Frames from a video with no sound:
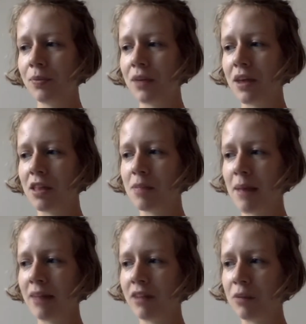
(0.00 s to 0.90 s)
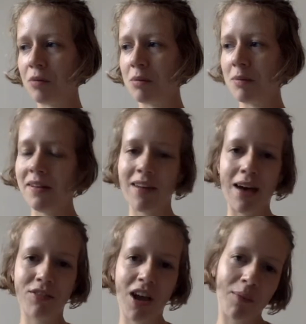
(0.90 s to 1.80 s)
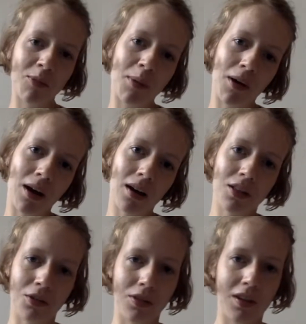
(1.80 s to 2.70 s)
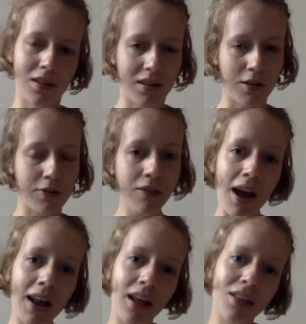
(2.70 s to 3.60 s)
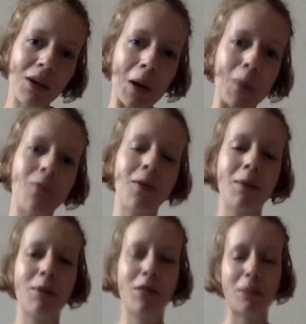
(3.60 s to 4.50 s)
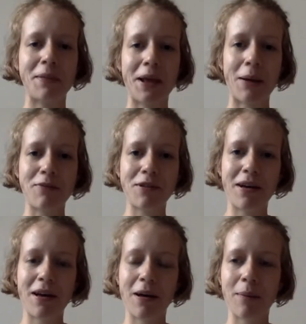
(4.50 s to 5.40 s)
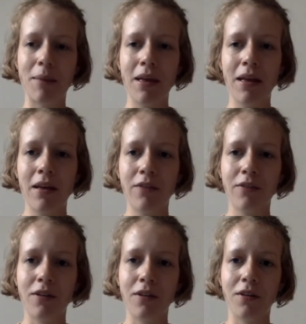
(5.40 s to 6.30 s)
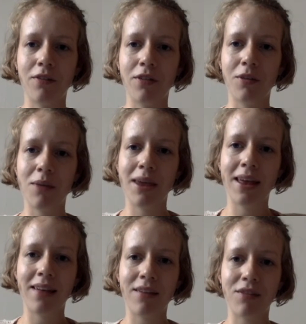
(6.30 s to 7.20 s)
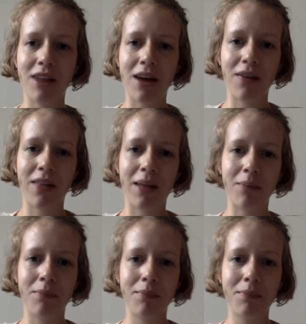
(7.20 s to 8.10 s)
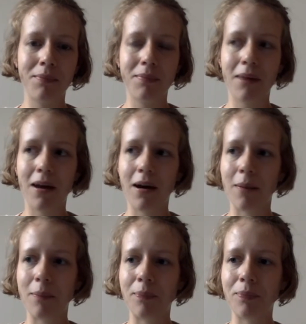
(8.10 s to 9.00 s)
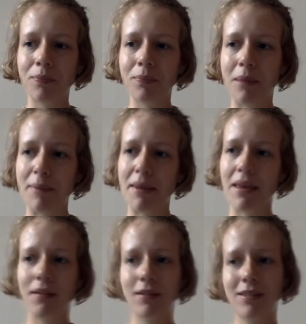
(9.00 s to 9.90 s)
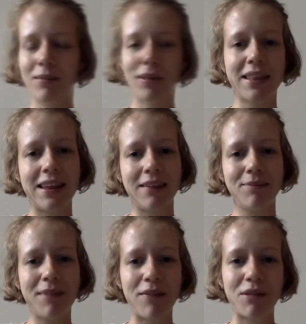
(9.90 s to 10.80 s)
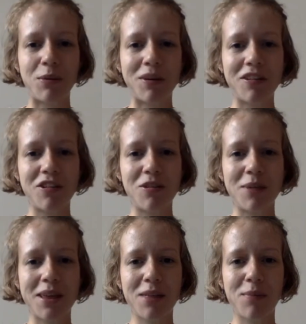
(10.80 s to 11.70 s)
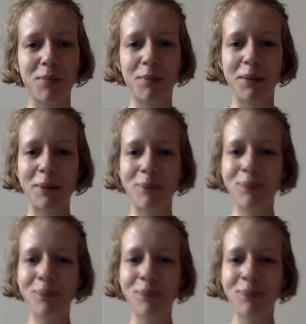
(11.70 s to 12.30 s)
expecting probably to have time to podcast on Thursday or Friday, so hopefully put something up for the weekend every now and then. Maybe, we'll see, every 1 to 2 weeks probably.